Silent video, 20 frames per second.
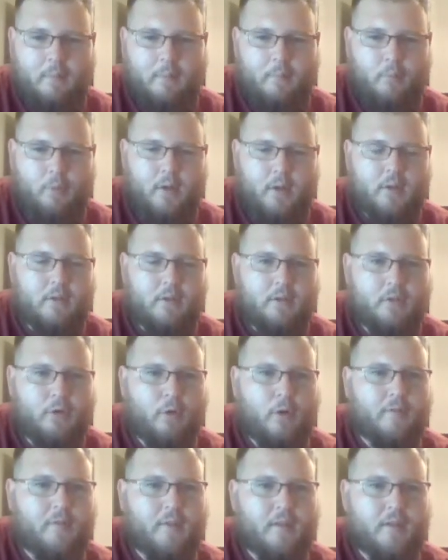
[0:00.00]
Went
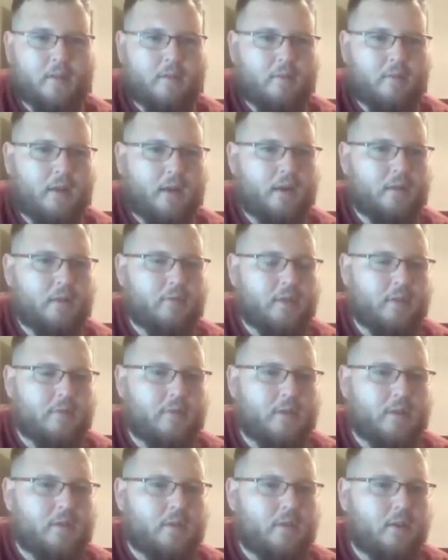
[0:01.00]
too offensive, not enough
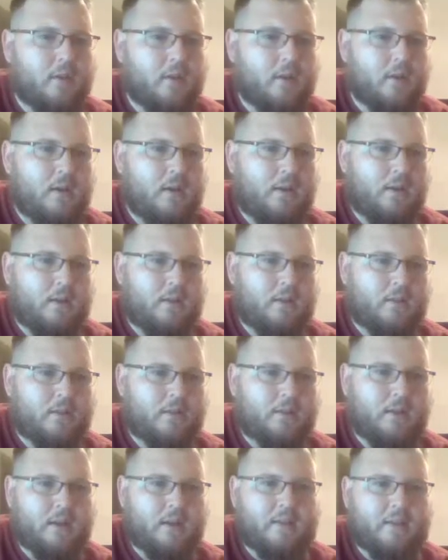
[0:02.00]
defense.
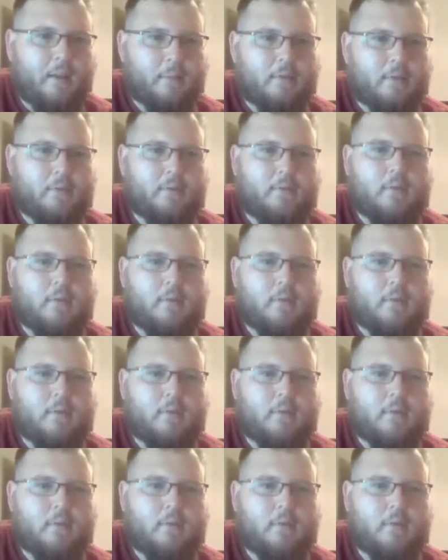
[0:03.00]
Things happen.